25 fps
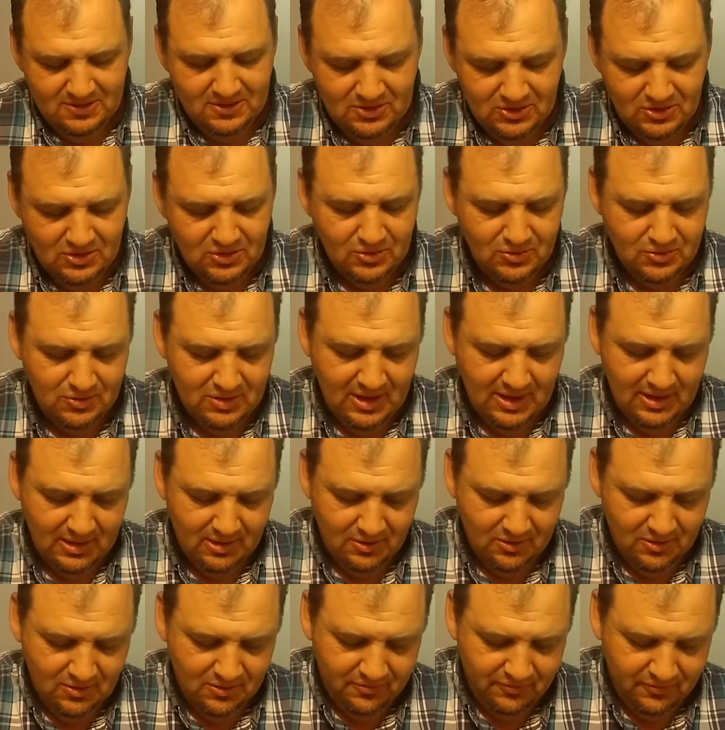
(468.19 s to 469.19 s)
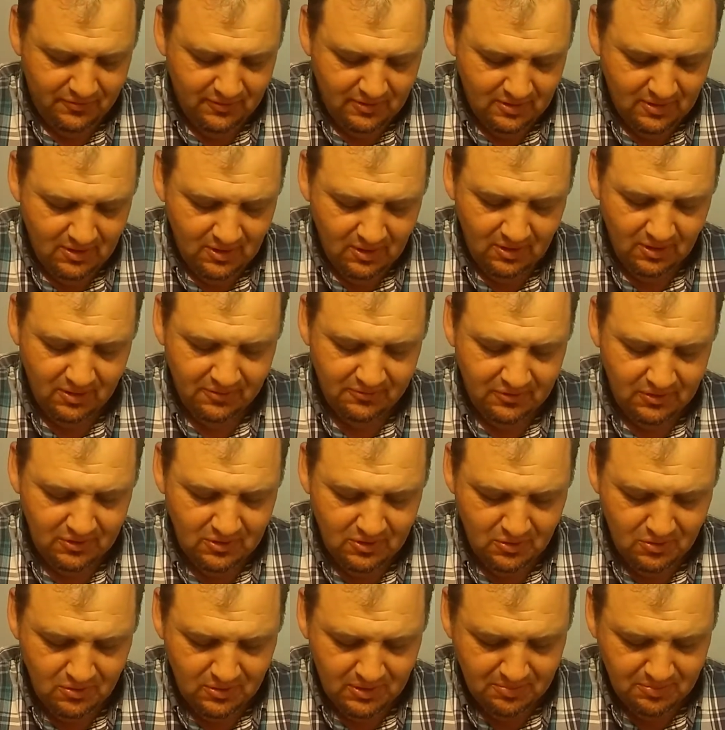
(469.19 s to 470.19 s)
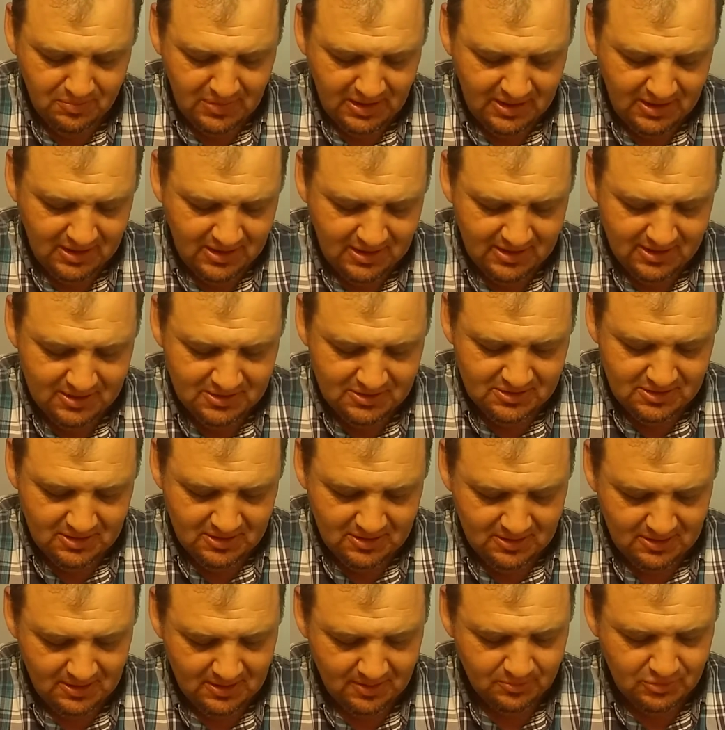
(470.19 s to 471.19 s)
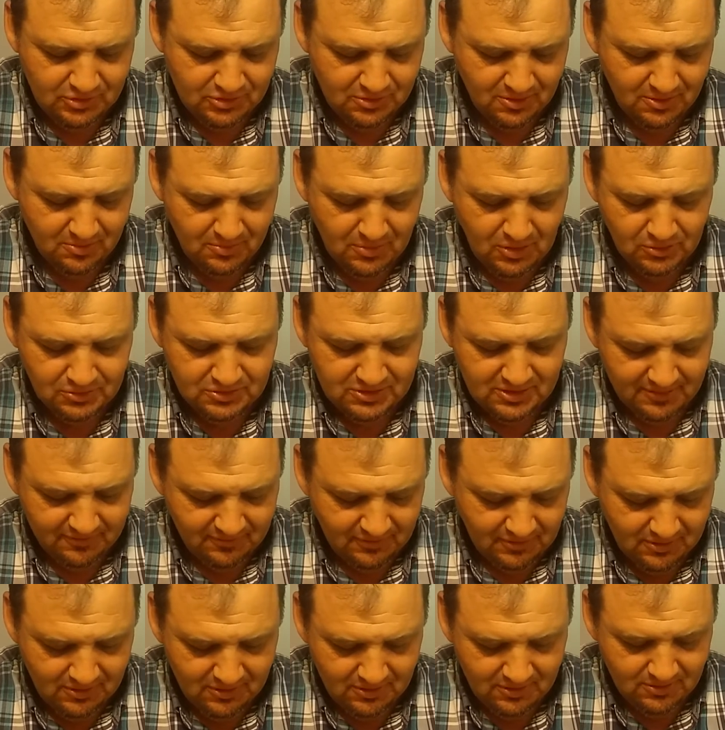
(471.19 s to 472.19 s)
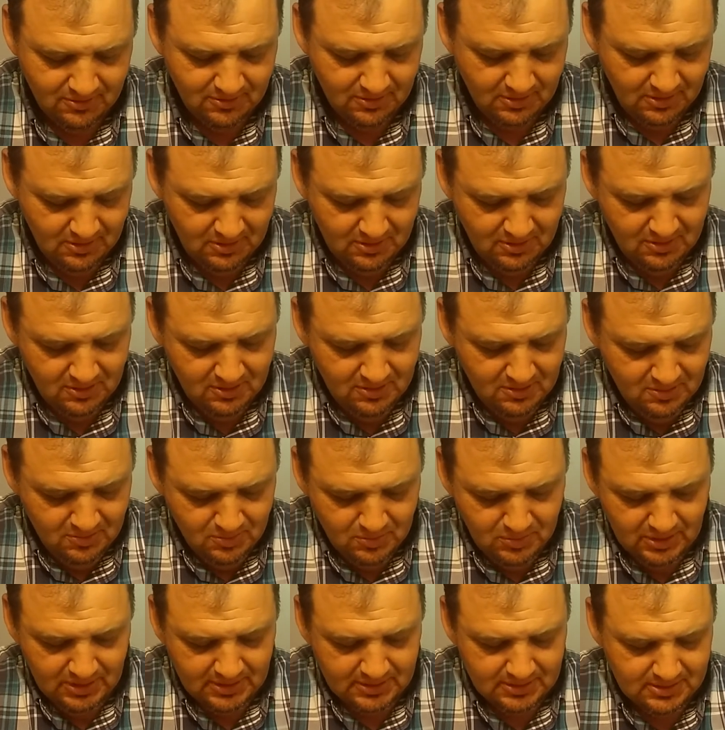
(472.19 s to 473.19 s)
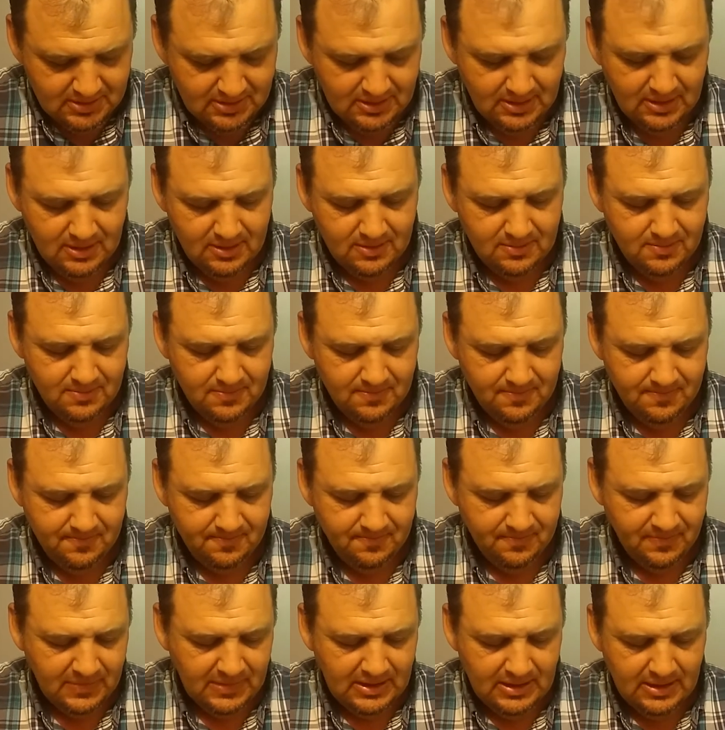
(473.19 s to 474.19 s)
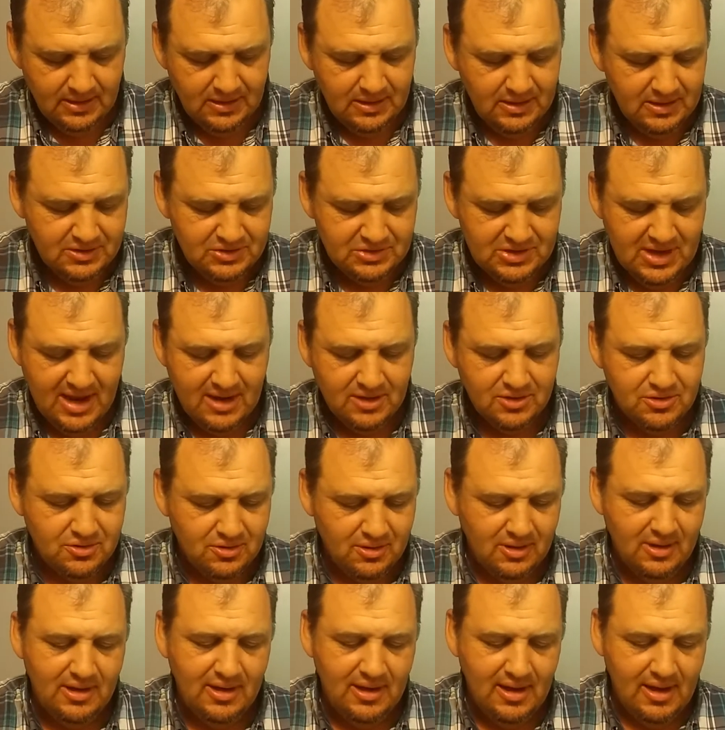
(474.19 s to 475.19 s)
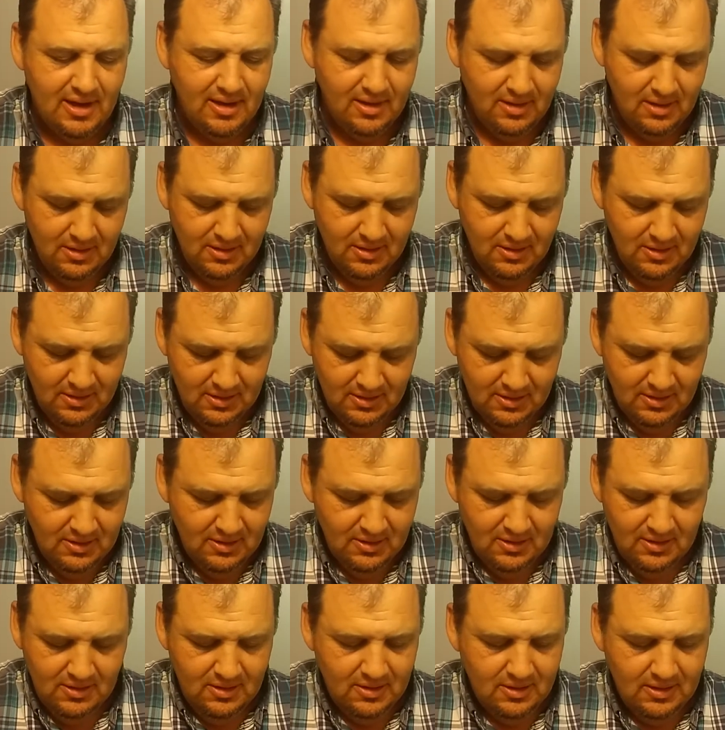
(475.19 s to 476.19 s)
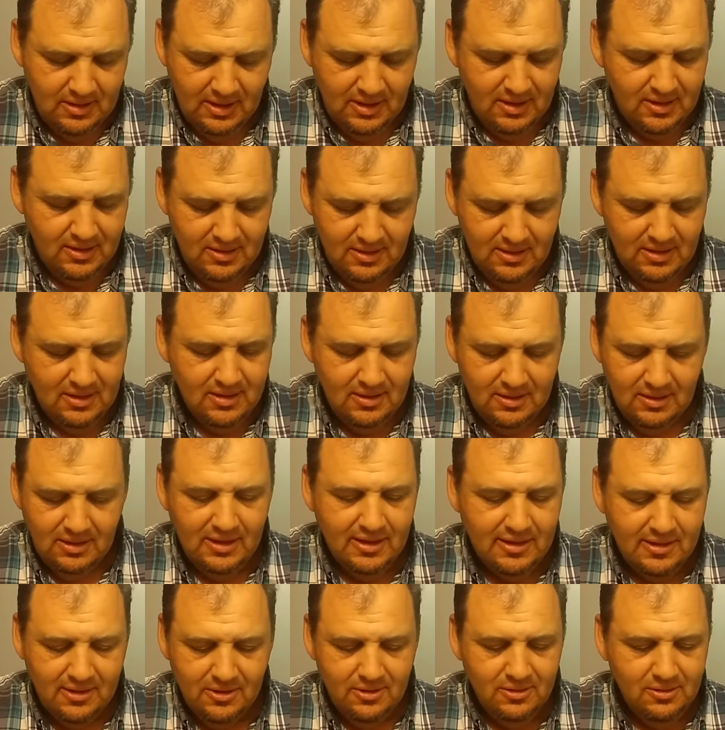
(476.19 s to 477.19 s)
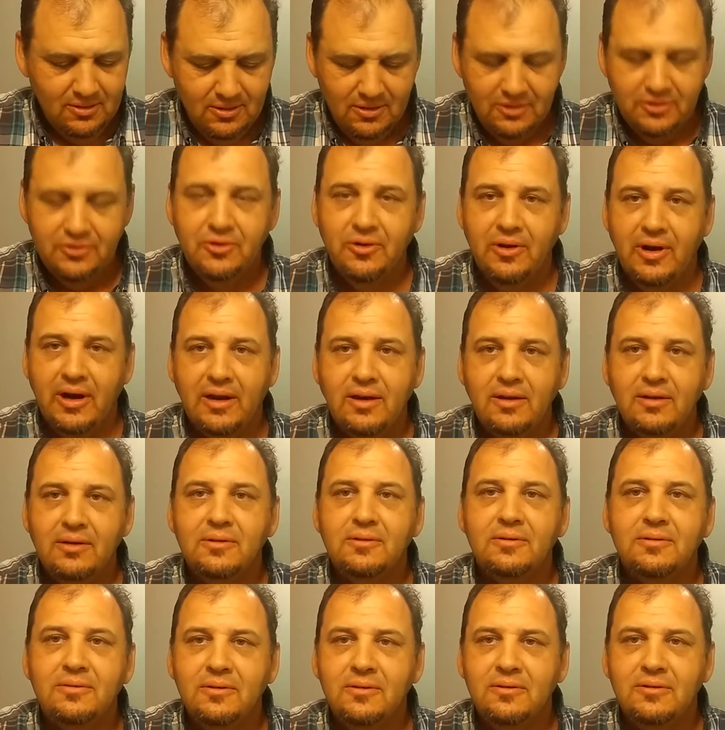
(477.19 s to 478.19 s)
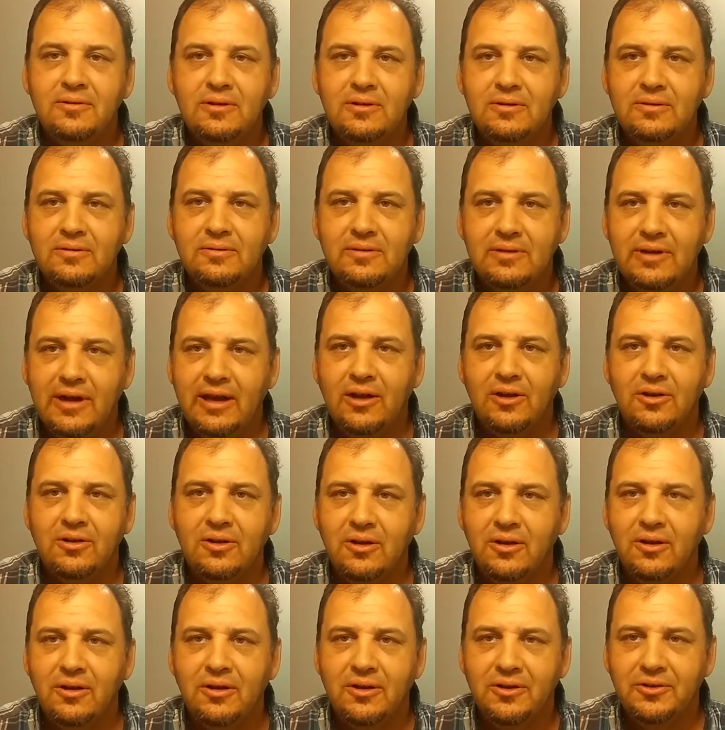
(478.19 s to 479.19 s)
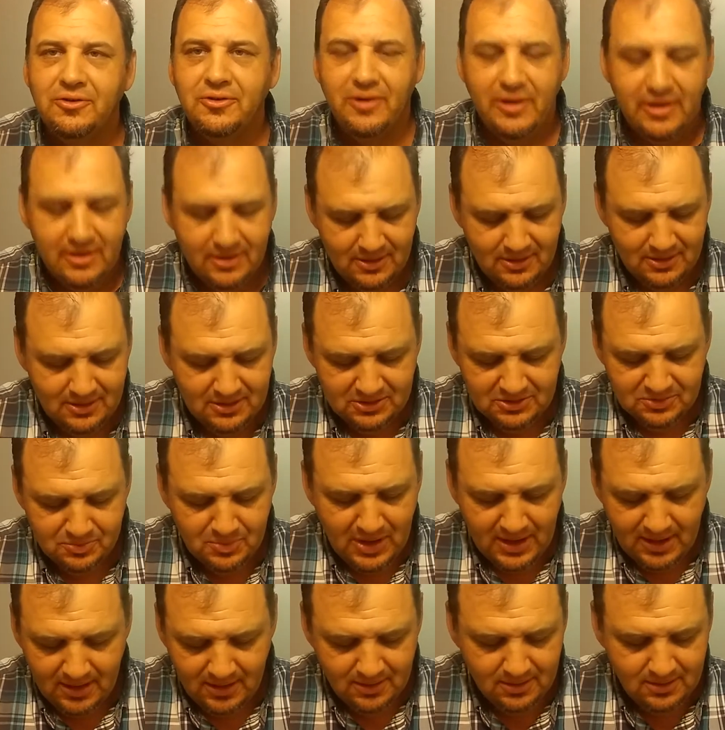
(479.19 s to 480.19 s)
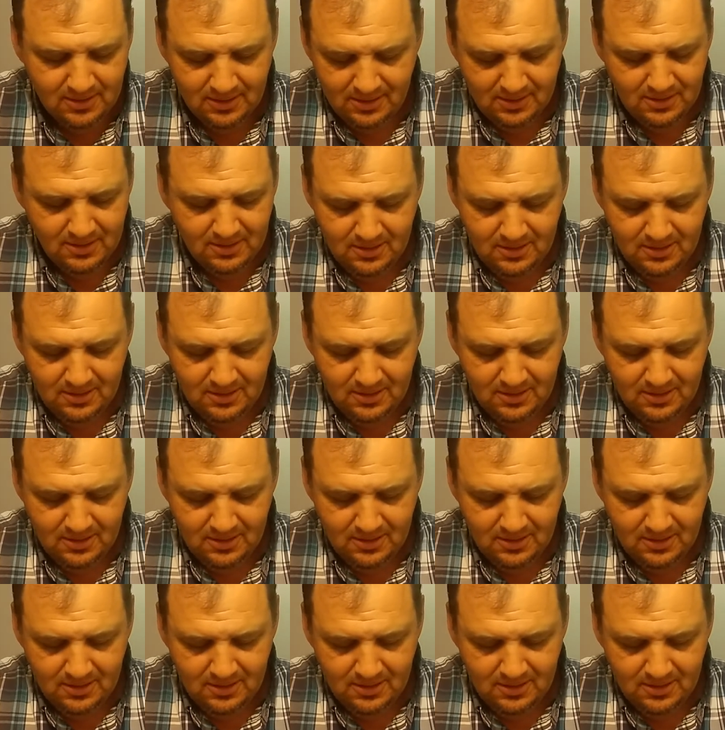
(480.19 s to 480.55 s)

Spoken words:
You know, I don't know if all of you know what mead is. I'm sure most of you do, but it is actually a liquor, a drink, an alcoholic drink that is made